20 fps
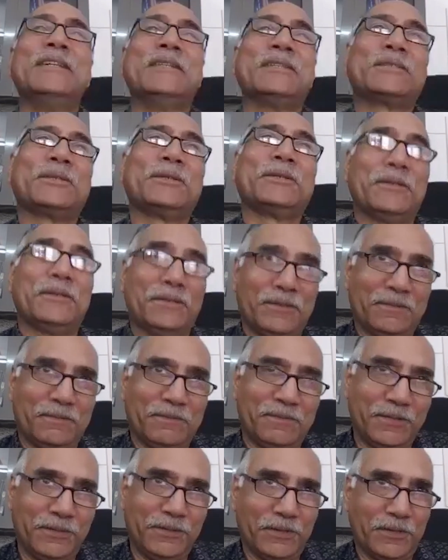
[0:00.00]
So,
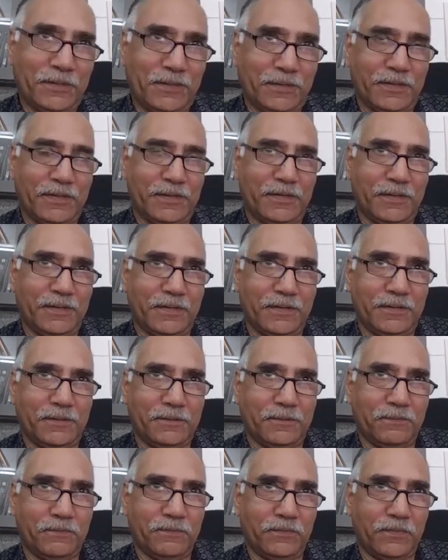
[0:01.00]
you
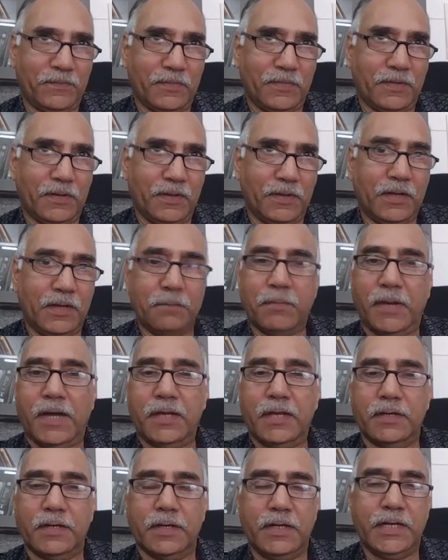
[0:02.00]
know, in
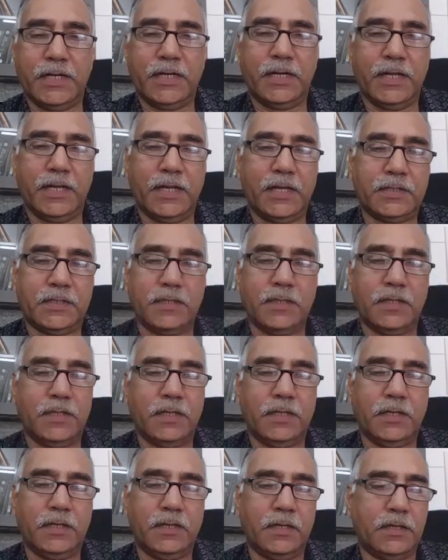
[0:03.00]
my early days in
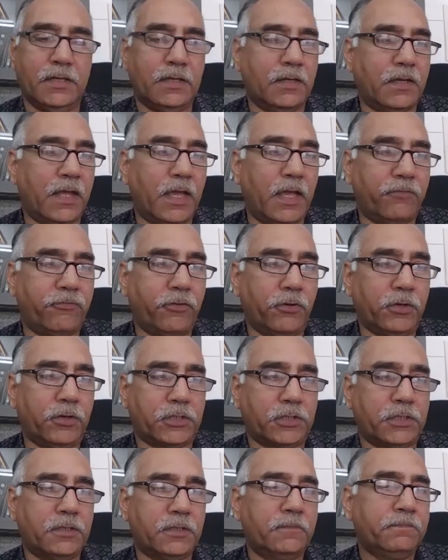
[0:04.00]
the Air
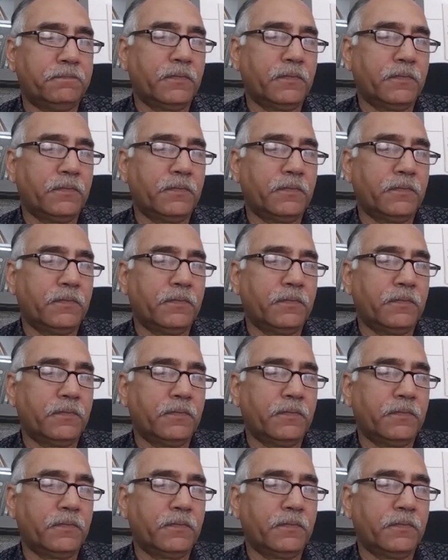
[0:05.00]
Force,